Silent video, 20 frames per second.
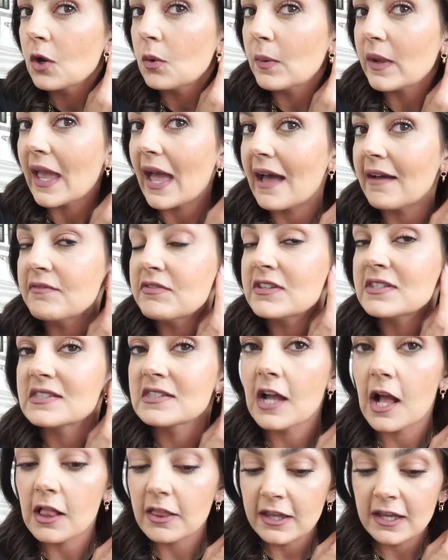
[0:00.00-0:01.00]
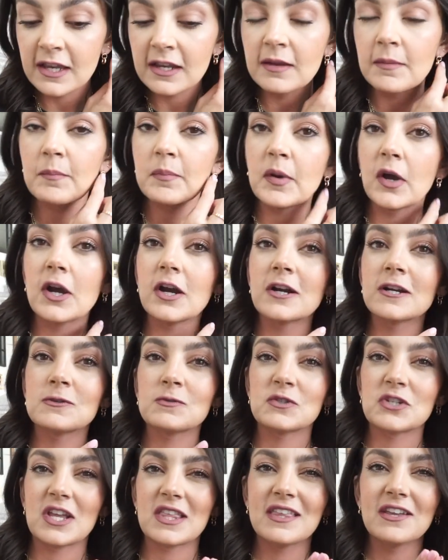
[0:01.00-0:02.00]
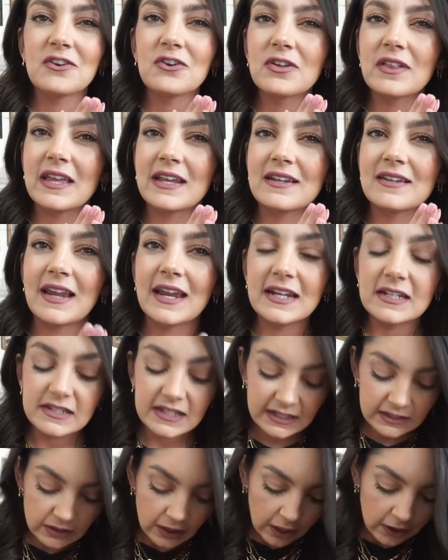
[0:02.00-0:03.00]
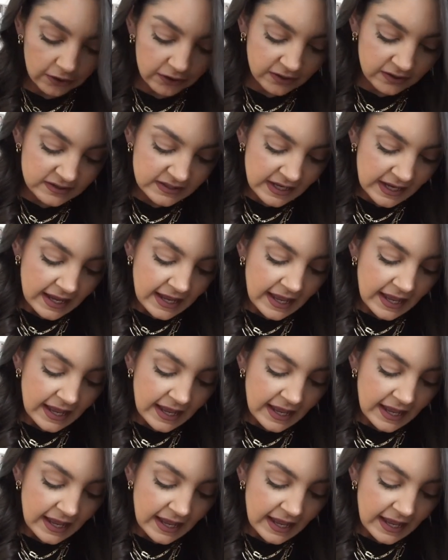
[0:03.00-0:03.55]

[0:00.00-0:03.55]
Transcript: We have the solid bars, which I think are like nineteen dollars.